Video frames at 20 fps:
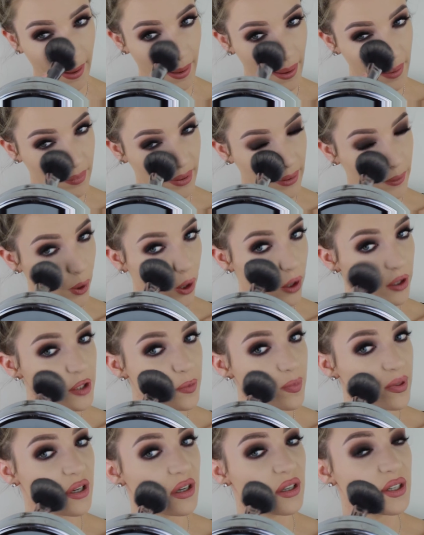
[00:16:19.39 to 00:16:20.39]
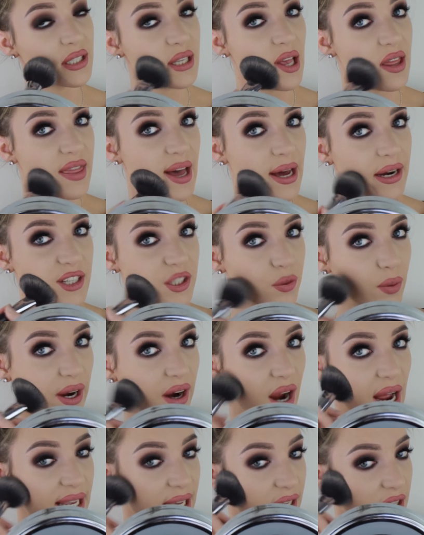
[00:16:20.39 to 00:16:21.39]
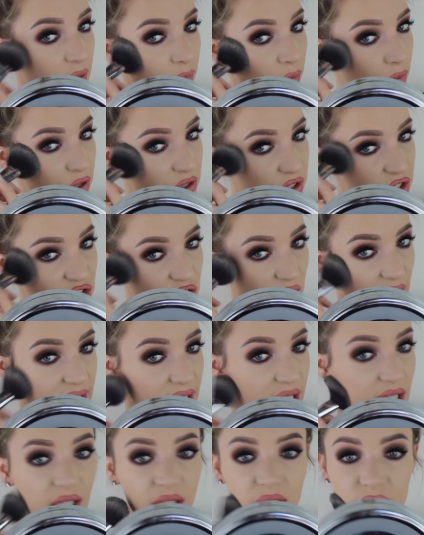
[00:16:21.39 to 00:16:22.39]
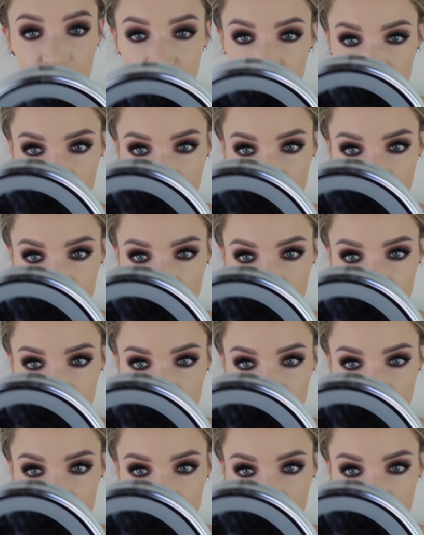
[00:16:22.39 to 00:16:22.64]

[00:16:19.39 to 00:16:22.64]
and my nose because that is where I get the most shiny.